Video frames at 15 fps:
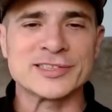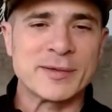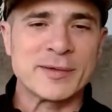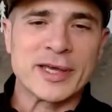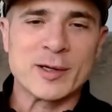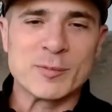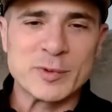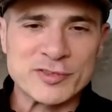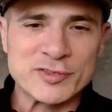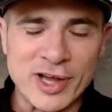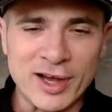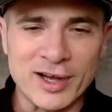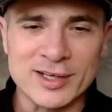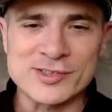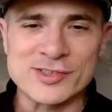the next time you get a
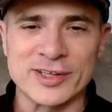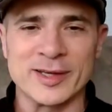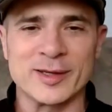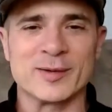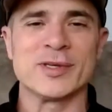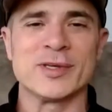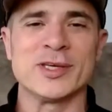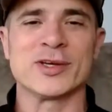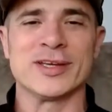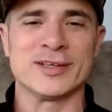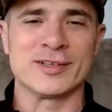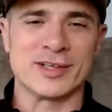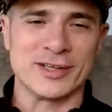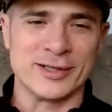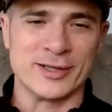massage, like
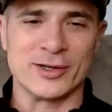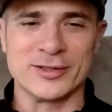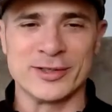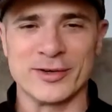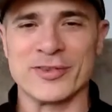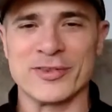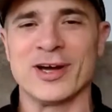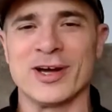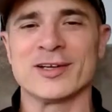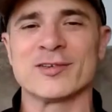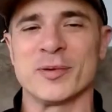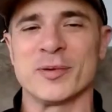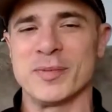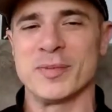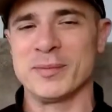you can clear all your
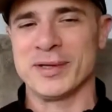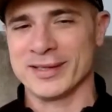thoughts,